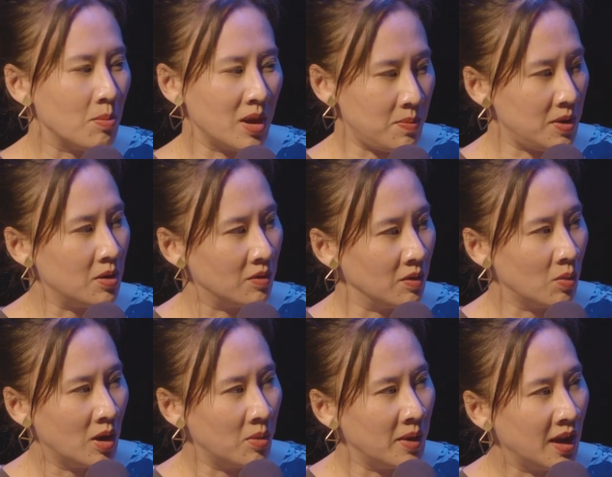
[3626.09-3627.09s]
it might be
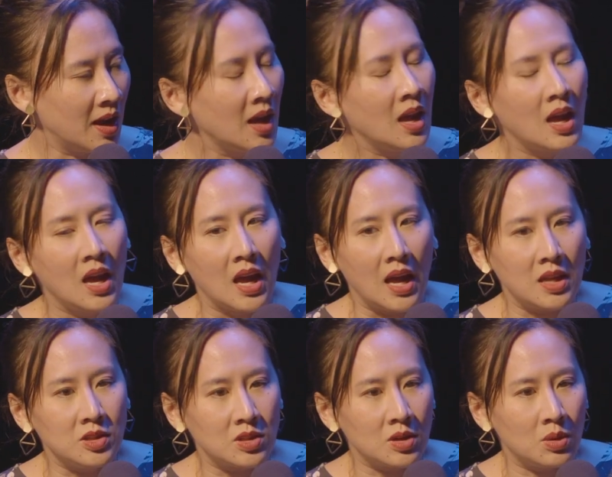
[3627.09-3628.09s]
overwhelming.
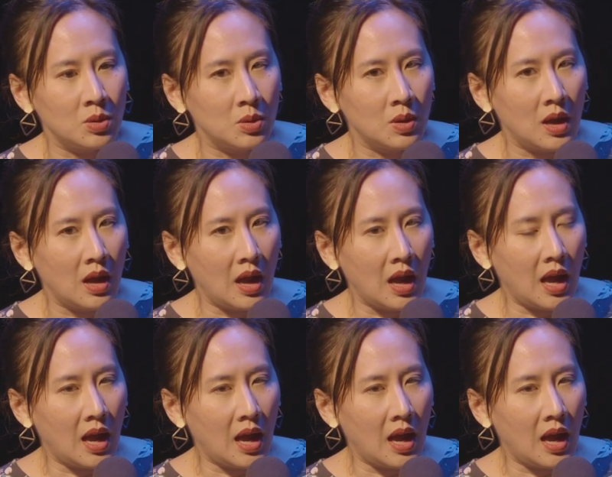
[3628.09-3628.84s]
And so